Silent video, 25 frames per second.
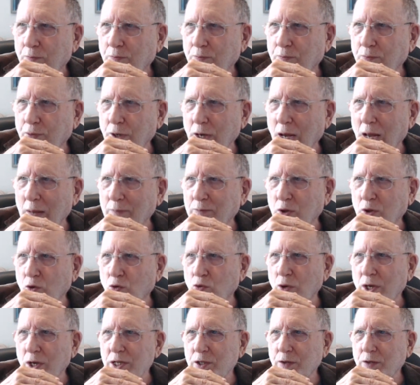perhaps
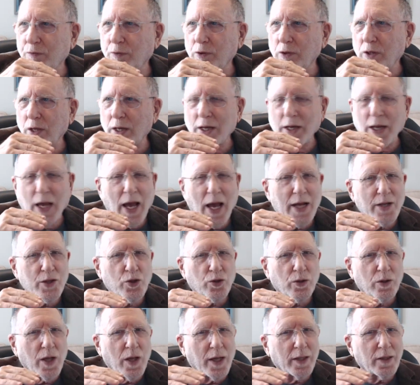graceful and
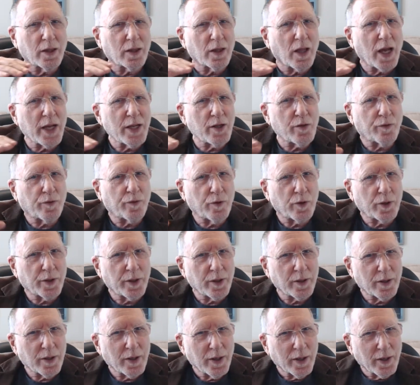agile and
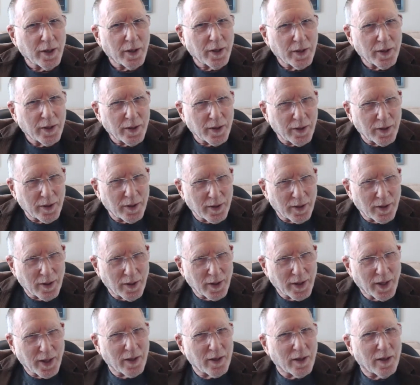light-footed
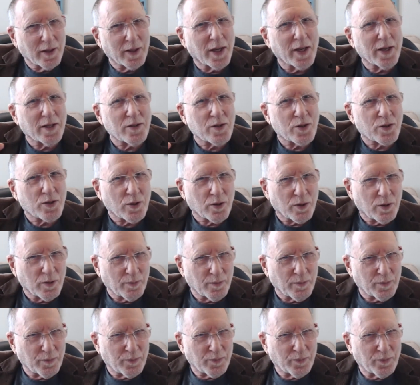against
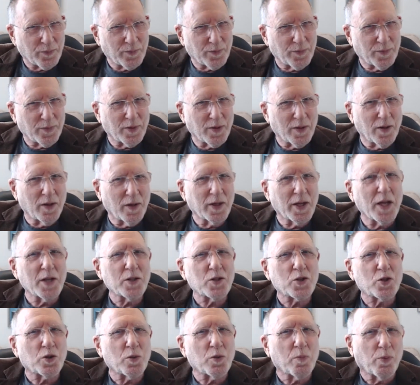
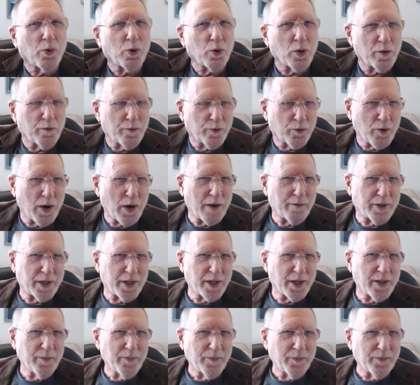the pull of gravity.
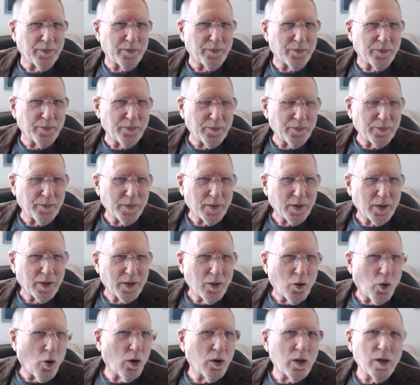
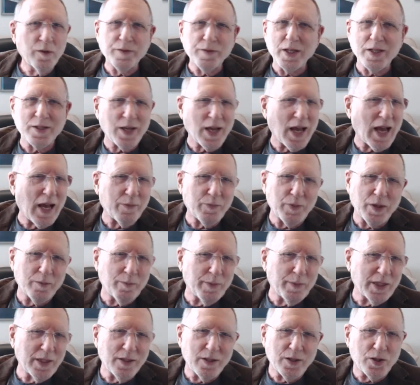All of this,
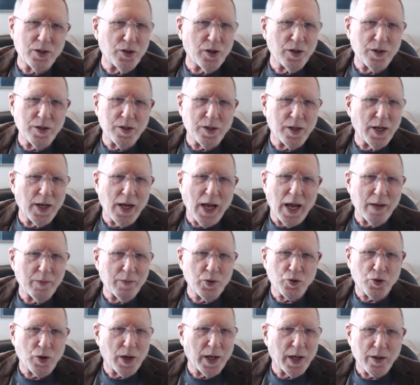it's just an
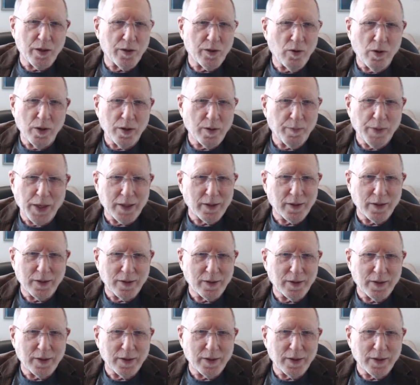abstract thought about,